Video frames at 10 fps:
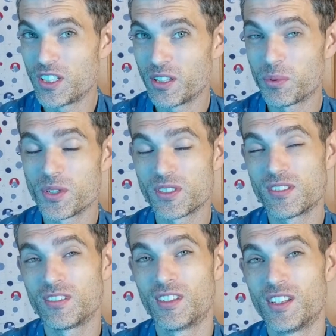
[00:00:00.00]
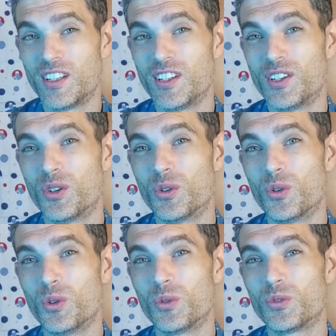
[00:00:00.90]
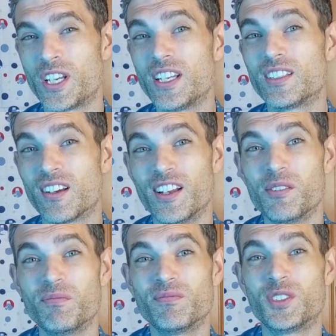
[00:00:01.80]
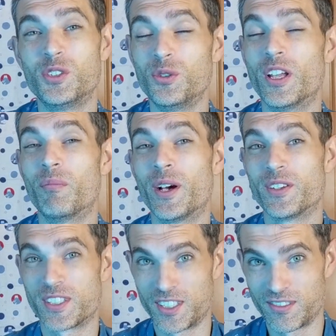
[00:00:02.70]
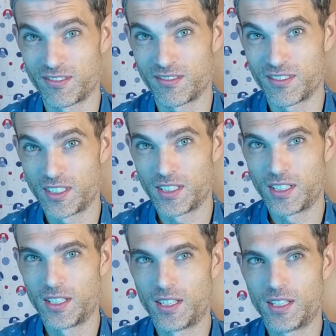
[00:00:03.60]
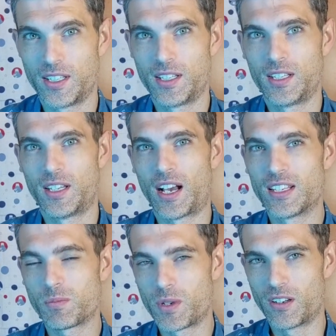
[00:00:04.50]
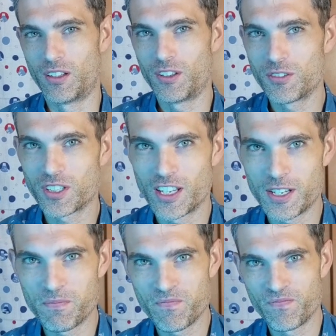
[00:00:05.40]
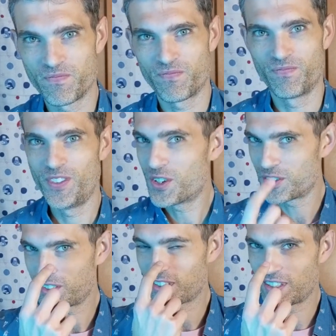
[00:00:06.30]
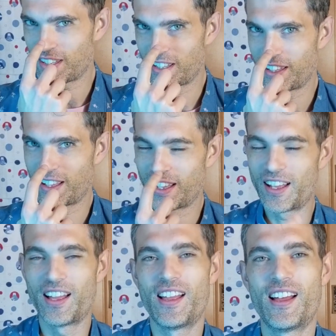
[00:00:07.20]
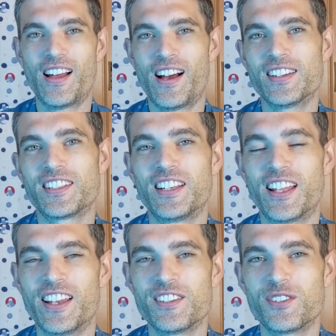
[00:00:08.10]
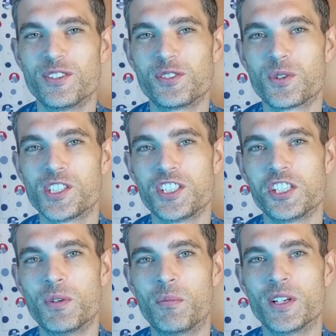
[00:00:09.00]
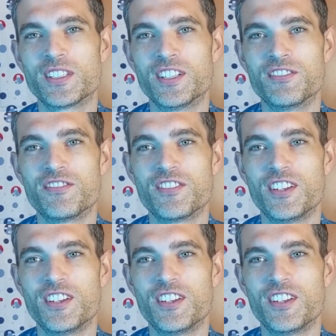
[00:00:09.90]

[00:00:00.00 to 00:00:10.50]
another person, or take time to do that by yourself. I spent a long time not asking and answering those questions about myself,